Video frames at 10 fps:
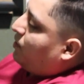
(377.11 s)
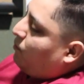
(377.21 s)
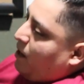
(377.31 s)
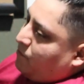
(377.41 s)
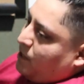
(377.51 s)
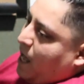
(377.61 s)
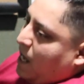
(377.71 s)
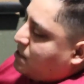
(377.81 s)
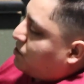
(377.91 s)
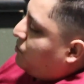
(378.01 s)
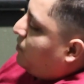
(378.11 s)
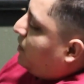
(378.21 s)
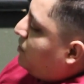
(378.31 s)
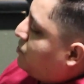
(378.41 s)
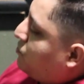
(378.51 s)
don't have to ask you, they
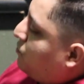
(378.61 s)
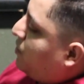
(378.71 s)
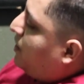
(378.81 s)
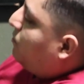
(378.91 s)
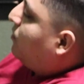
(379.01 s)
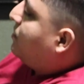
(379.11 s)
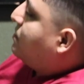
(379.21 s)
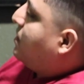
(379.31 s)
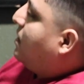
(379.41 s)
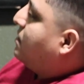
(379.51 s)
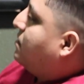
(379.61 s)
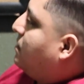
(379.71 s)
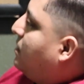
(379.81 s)
can just read what it says and